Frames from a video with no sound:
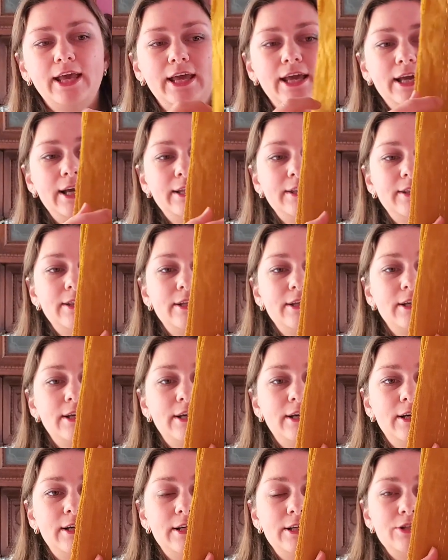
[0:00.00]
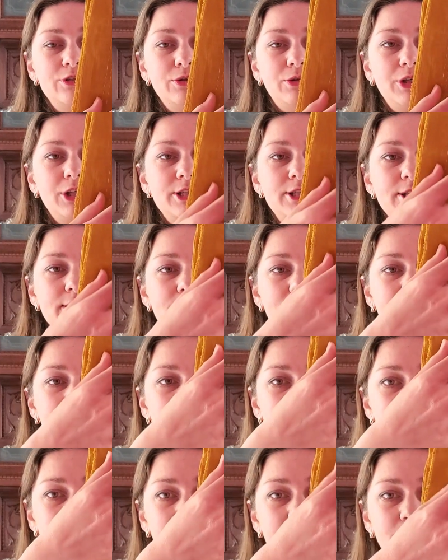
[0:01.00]
And as you can see
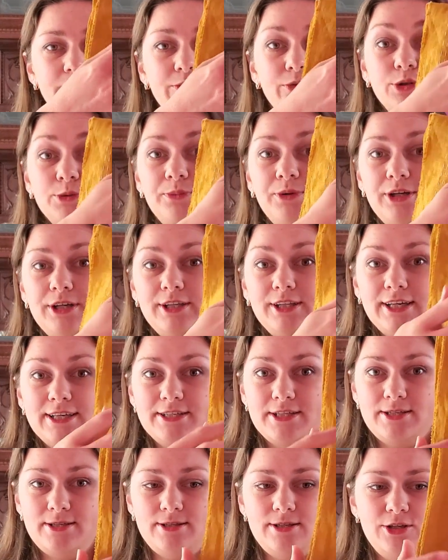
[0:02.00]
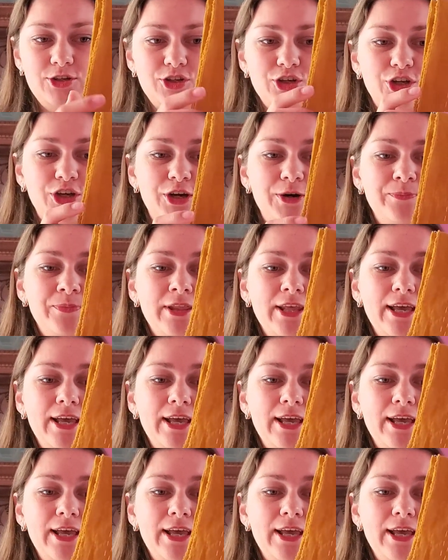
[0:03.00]
here will be another stitching,